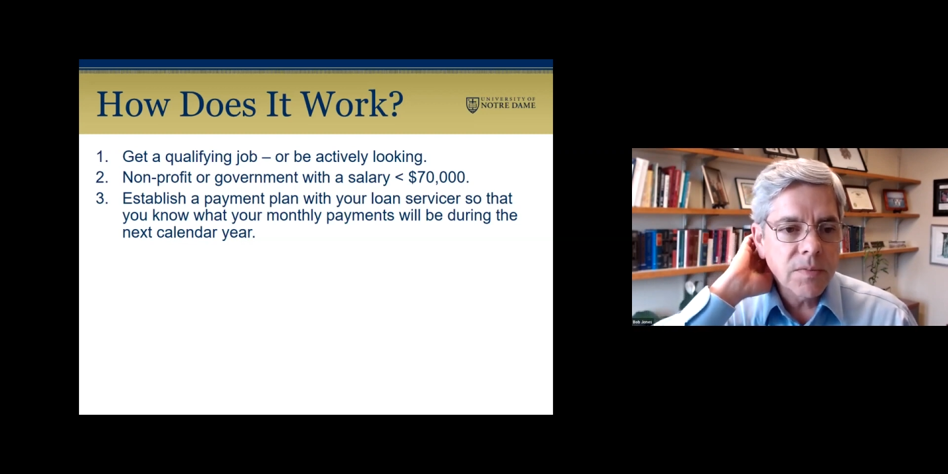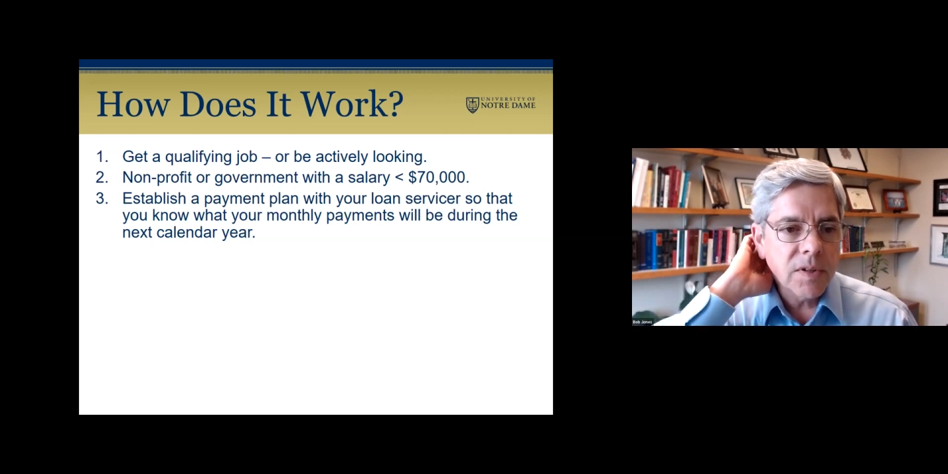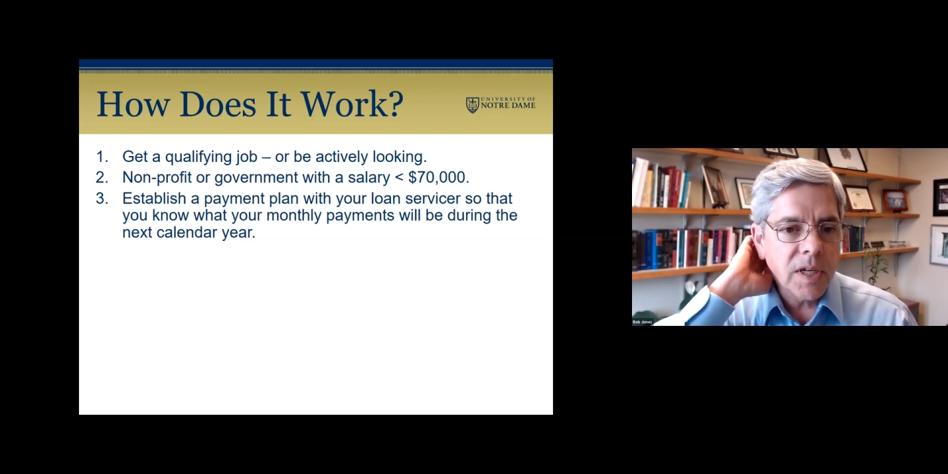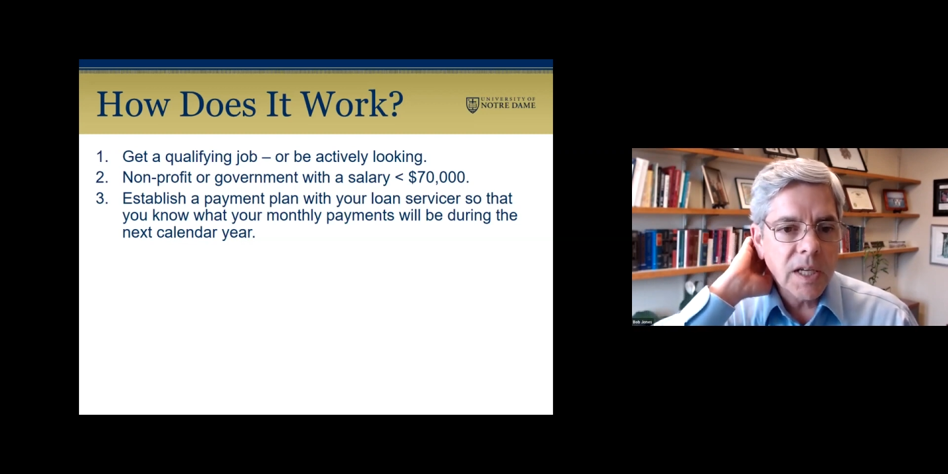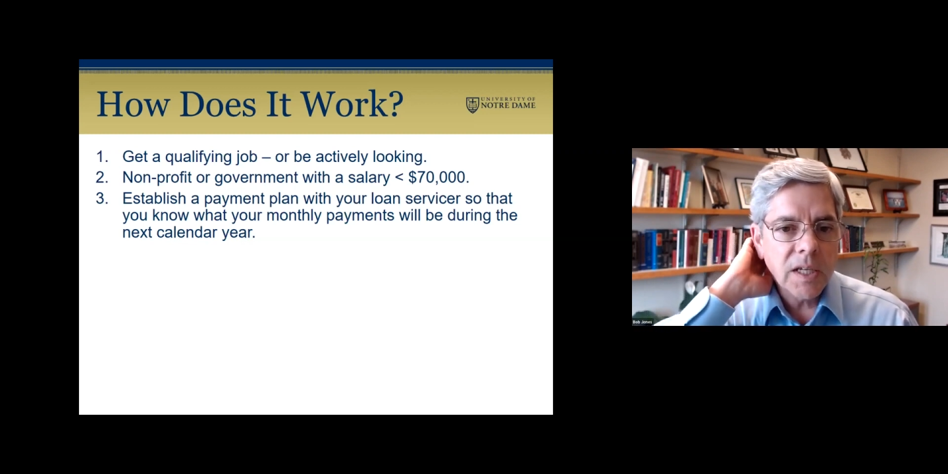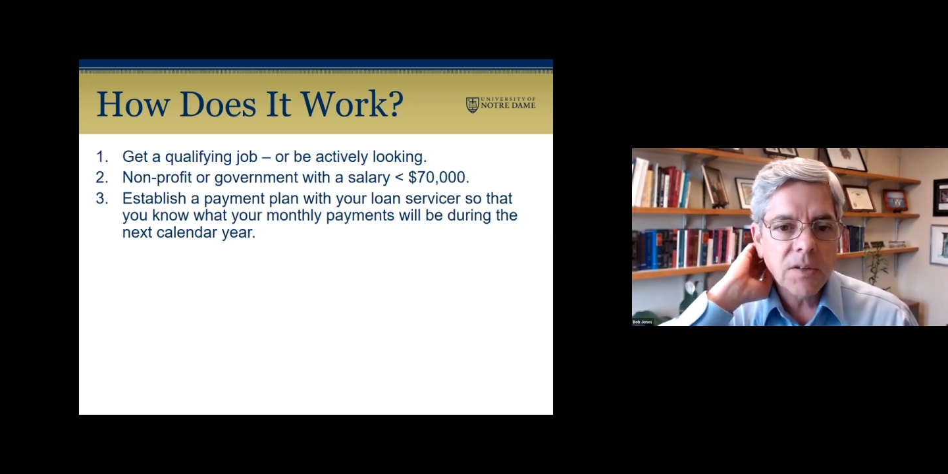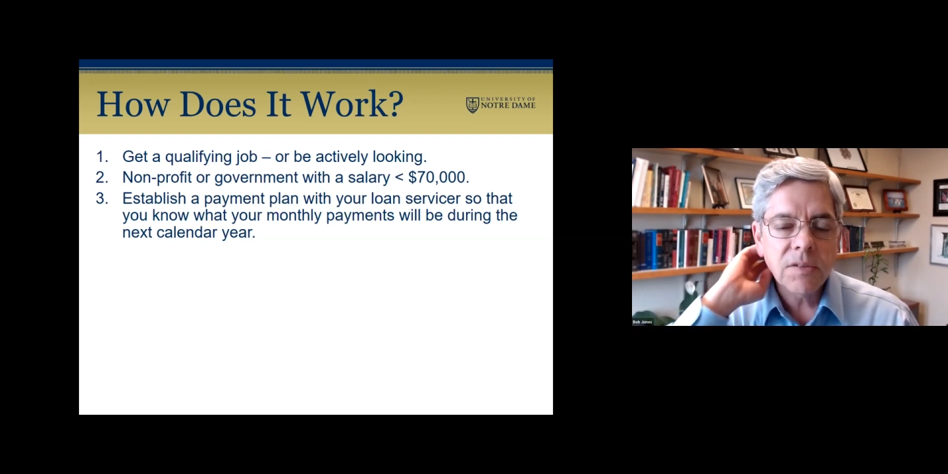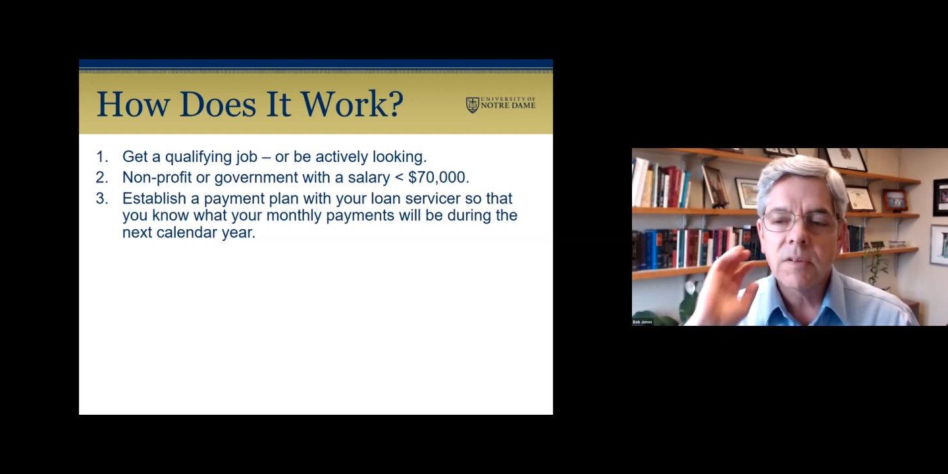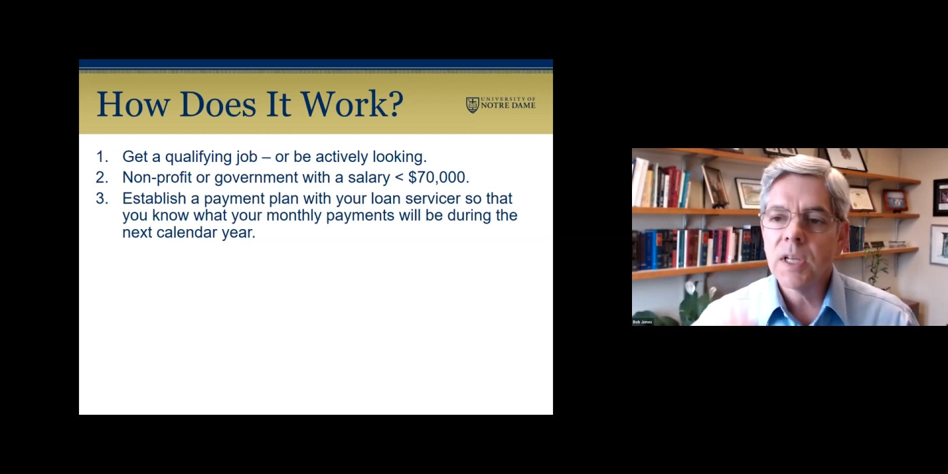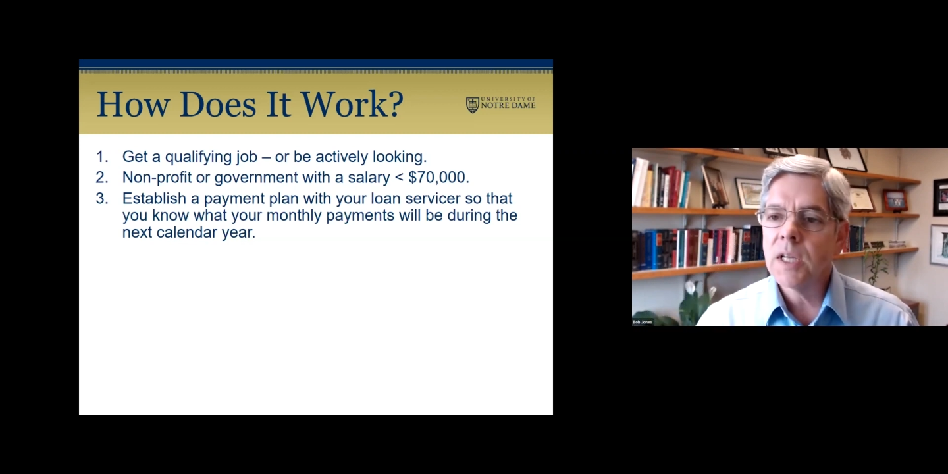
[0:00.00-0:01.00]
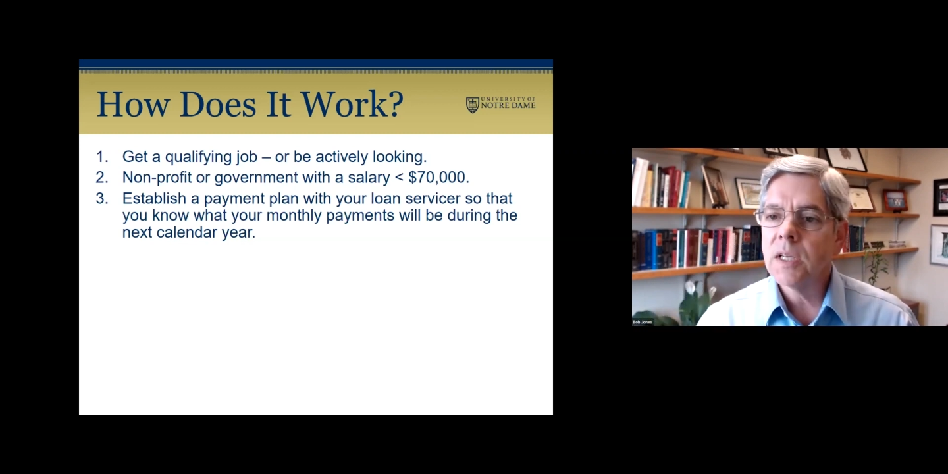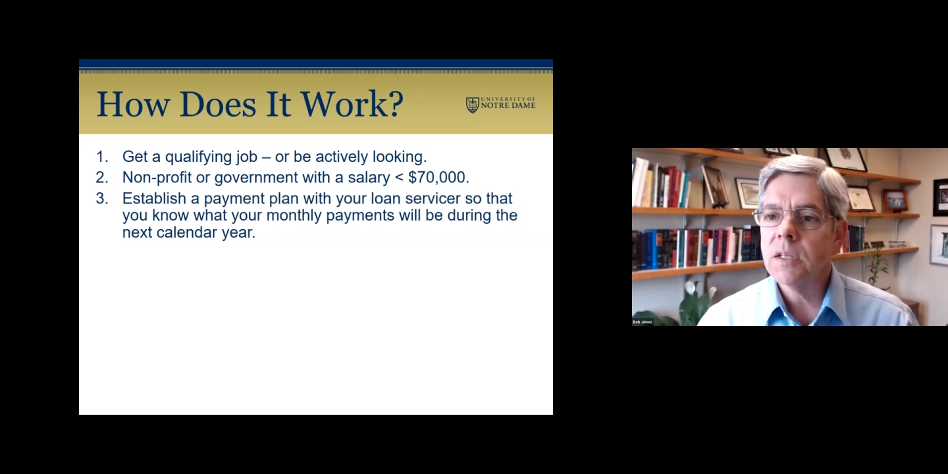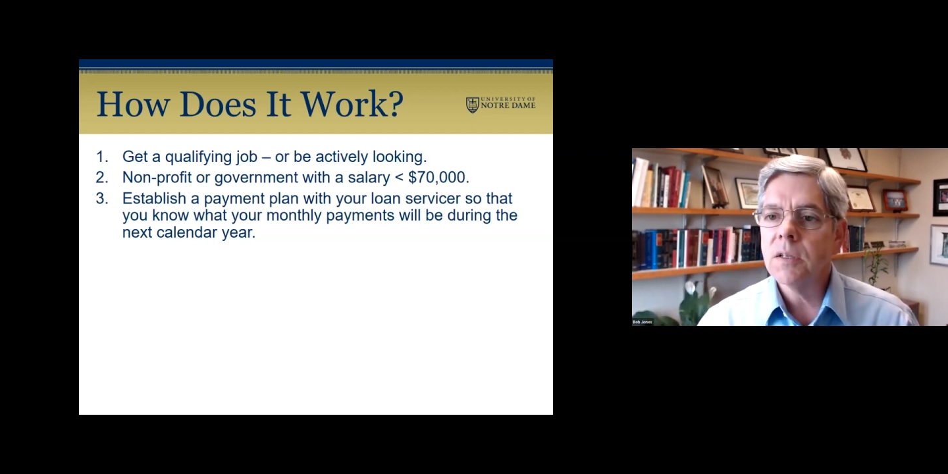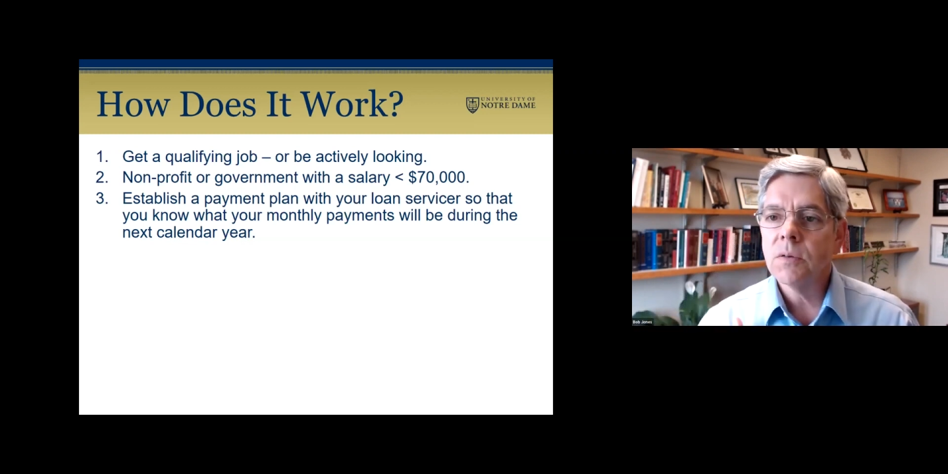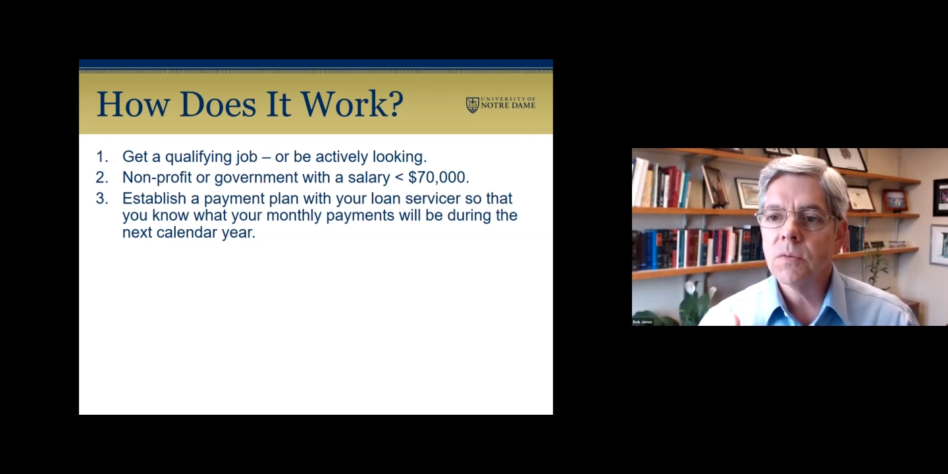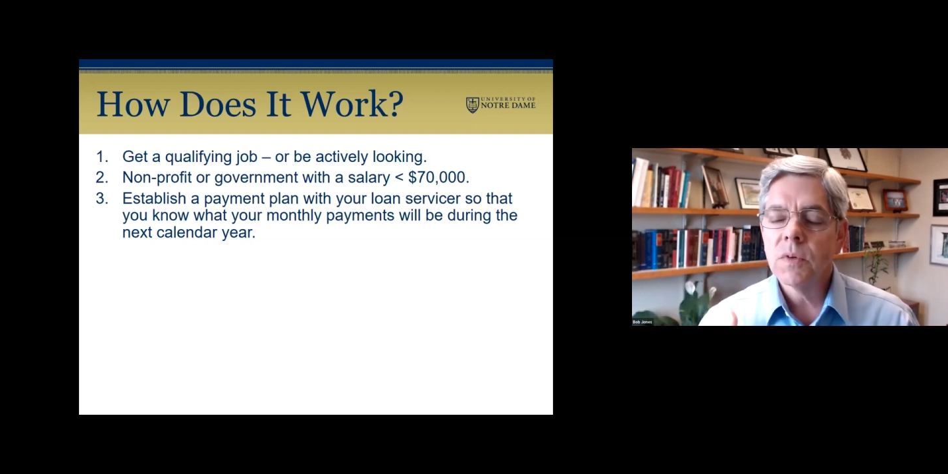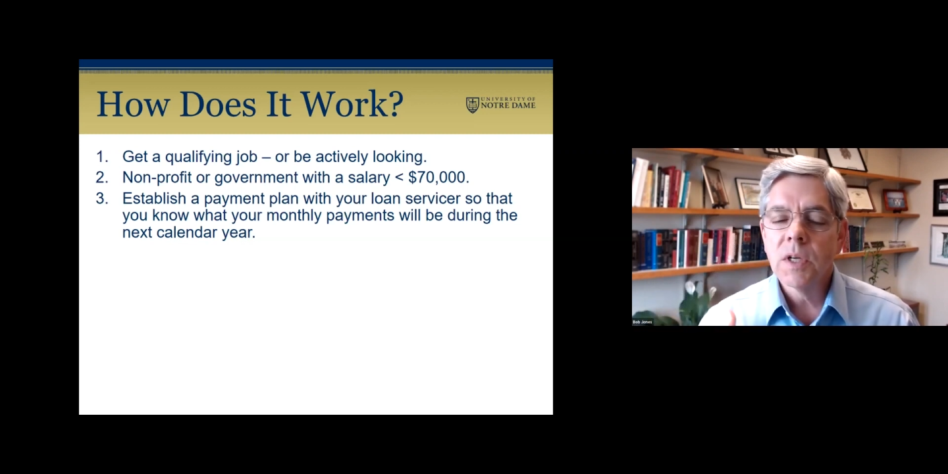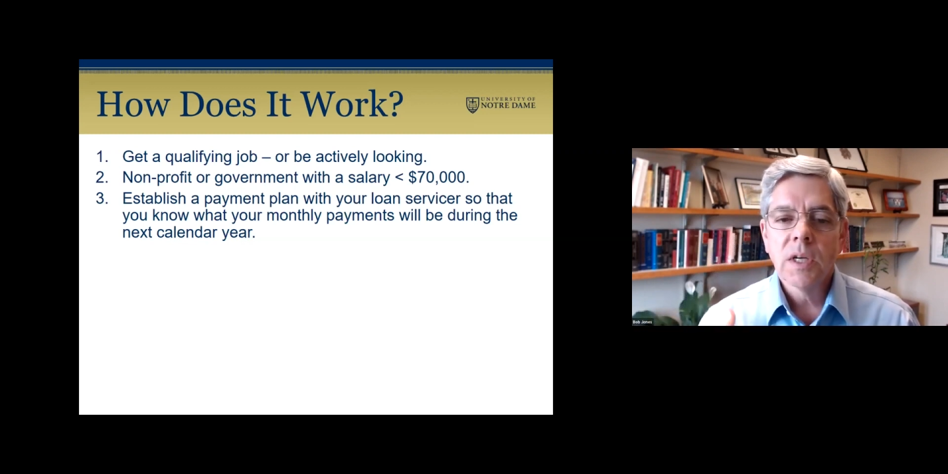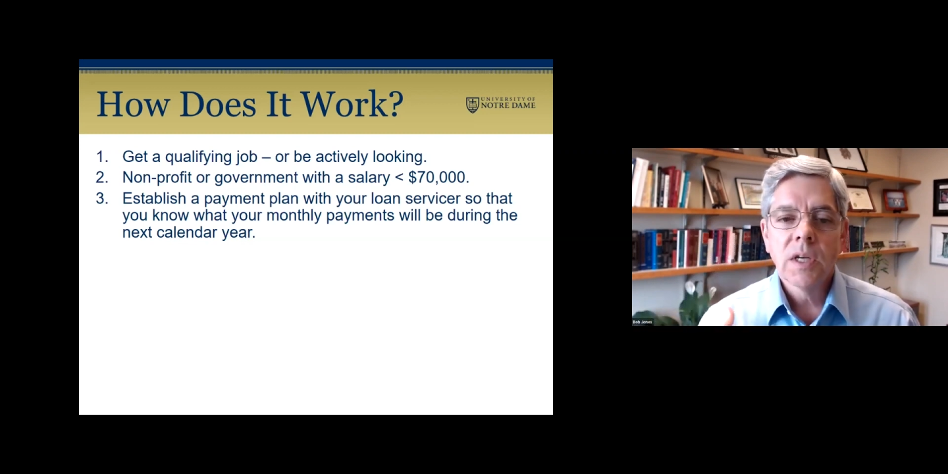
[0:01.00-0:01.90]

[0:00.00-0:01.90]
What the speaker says: today and yesterday, you